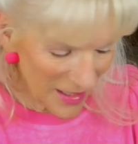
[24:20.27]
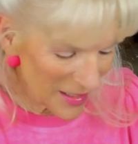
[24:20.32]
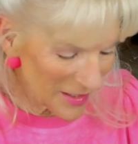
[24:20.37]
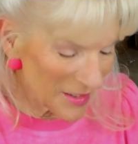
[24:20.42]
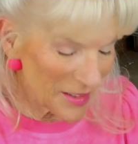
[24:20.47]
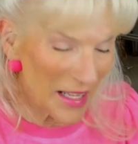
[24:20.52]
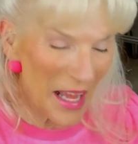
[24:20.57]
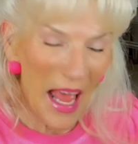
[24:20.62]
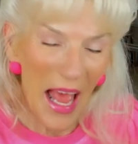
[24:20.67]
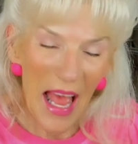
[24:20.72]

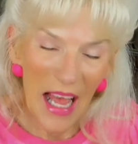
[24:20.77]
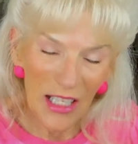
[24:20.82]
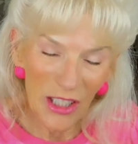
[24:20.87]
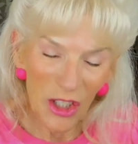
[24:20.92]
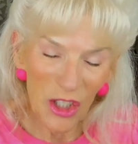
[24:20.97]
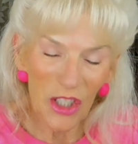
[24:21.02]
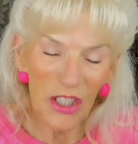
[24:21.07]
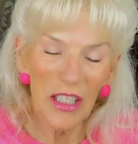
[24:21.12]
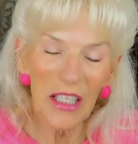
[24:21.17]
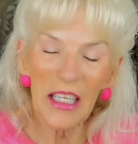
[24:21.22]
It's
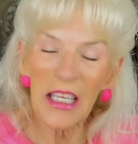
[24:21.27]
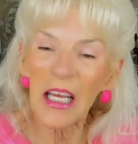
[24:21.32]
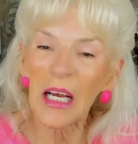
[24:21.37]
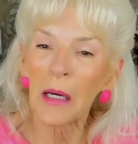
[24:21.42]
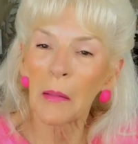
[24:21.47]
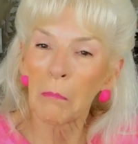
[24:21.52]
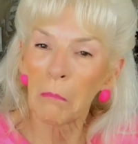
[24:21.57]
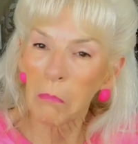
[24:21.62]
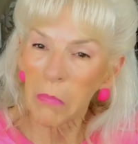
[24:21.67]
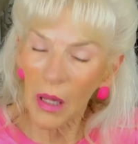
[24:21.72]
actually
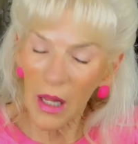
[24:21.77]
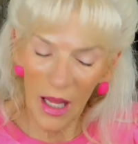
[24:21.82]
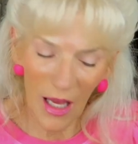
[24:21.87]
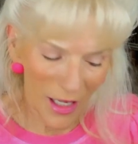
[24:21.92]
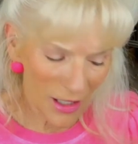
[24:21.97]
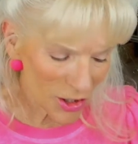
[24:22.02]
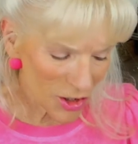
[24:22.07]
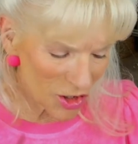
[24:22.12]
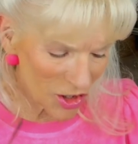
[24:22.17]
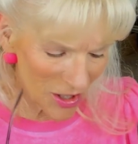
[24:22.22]
a
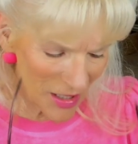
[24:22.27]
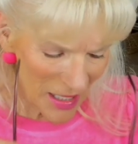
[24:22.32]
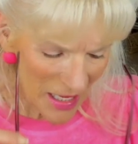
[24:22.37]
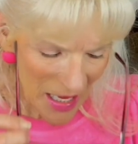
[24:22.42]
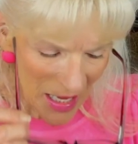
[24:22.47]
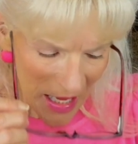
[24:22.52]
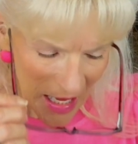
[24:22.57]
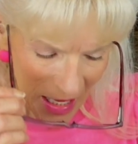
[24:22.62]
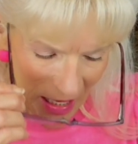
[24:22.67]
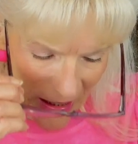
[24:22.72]
blush.
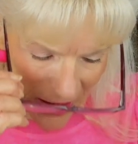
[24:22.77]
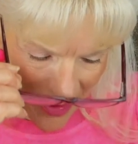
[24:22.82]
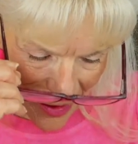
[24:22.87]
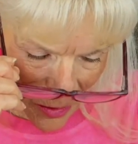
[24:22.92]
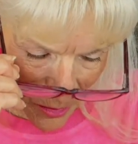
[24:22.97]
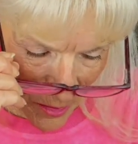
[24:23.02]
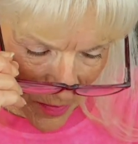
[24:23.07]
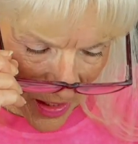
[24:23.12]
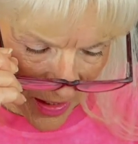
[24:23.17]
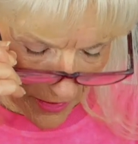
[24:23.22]
It's
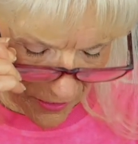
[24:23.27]
by